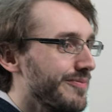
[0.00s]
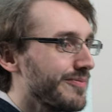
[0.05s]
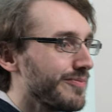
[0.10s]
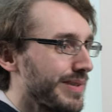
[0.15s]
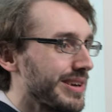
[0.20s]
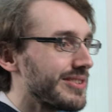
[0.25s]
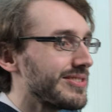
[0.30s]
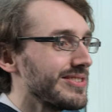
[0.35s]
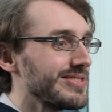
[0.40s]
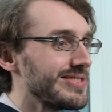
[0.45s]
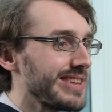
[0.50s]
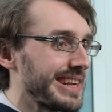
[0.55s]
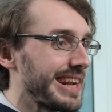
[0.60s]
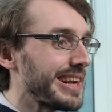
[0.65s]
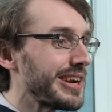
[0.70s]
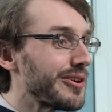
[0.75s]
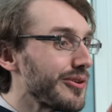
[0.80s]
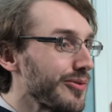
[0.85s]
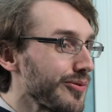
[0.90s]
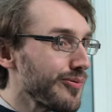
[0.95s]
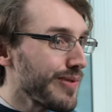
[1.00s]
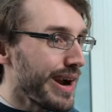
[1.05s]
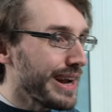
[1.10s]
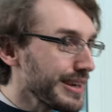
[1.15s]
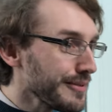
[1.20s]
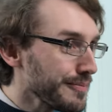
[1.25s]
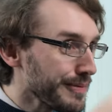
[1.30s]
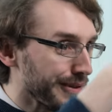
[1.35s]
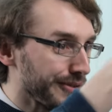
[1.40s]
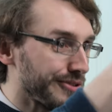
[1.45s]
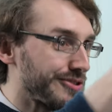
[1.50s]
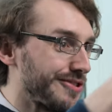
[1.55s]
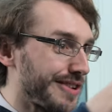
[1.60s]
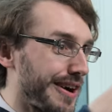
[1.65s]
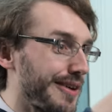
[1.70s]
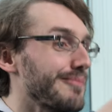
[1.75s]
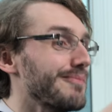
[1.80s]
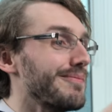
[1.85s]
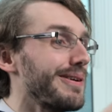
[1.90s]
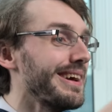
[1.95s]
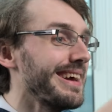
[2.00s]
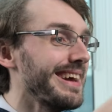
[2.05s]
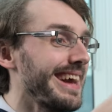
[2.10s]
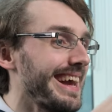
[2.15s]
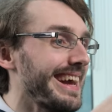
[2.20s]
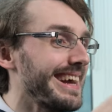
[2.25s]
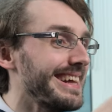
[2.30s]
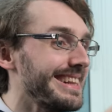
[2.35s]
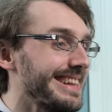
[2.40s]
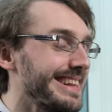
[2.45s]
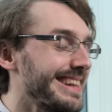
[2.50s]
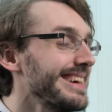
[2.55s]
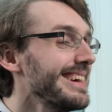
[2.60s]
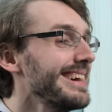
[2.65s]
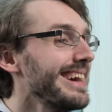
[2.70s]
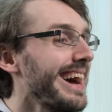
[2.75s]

which is an incredible jump in